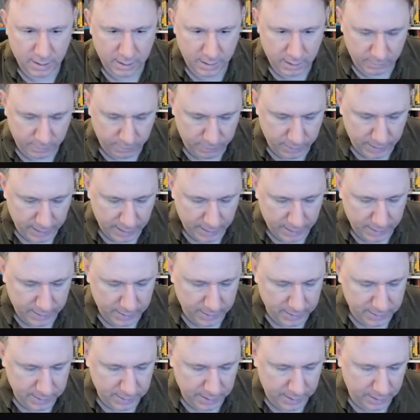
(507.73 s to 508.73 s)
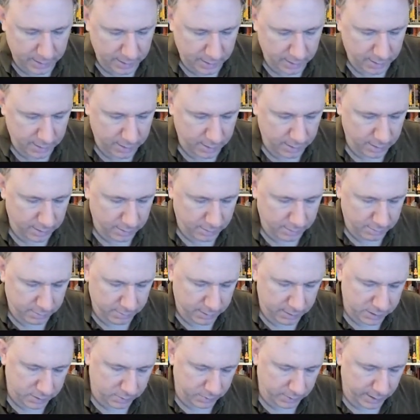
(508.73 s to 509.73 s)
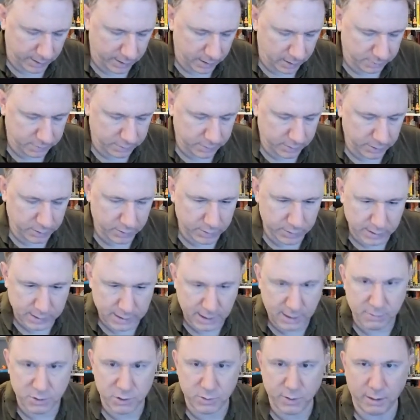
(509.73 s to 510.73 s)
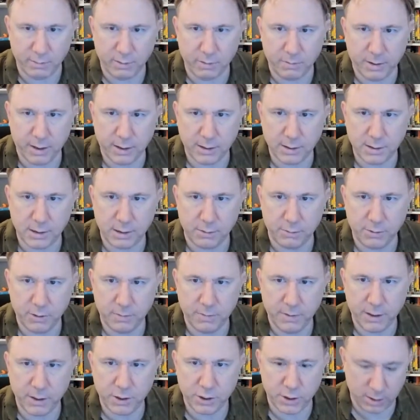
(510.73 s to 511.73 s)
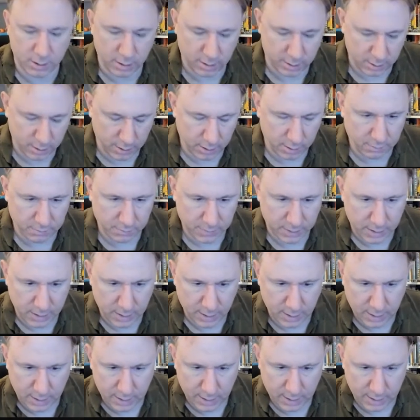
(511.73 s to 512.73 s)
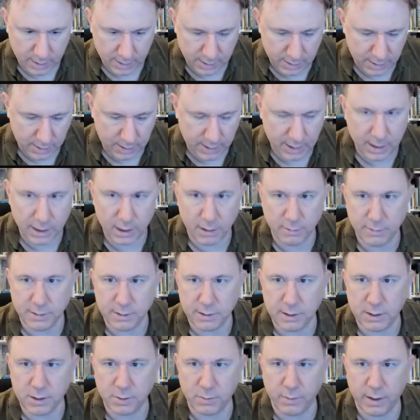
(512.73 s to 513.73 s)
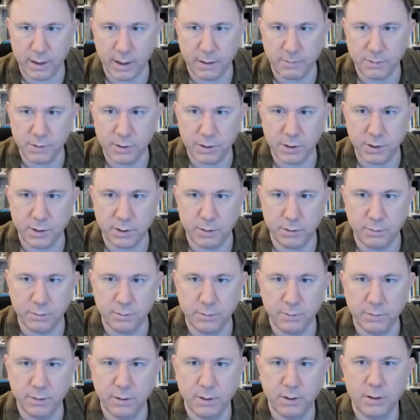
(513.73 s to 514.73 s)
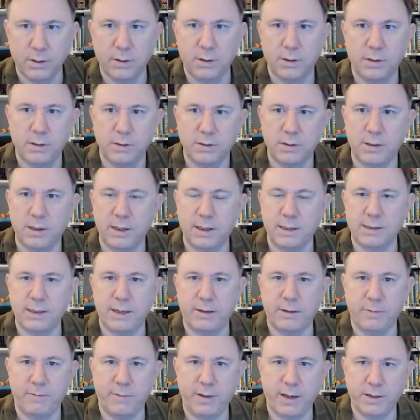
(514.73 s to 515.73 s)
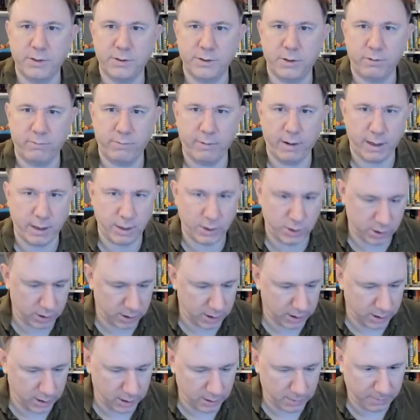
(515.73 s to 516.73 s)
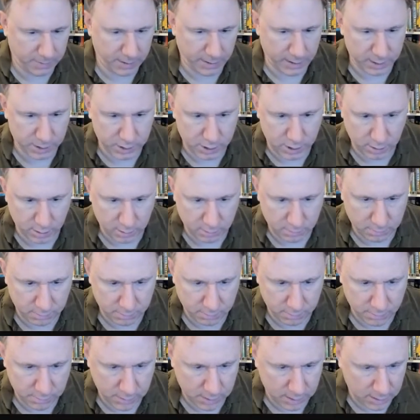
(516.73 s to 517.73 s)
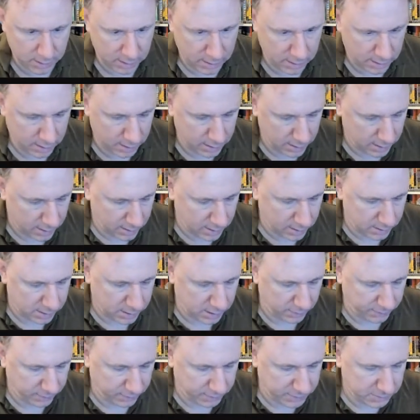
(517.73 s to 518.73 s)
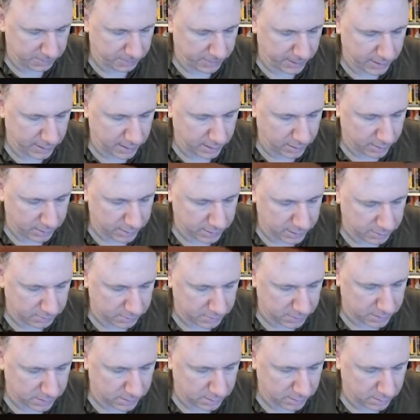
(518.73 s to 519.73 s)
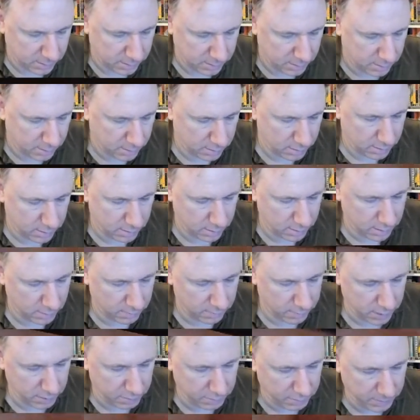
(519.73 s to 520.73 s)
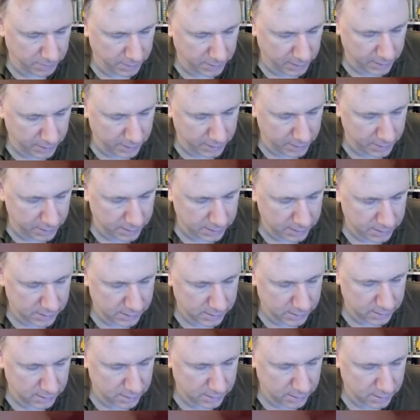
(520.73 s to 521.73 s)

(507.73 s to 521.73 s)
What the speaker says: The black is then here, this way up. You can see which way the pegs go on the picture, can't you? And then yellow is this way up too. So that's how the pegs are arranged in the picture. So if I were to peg the items, the blue would be like this.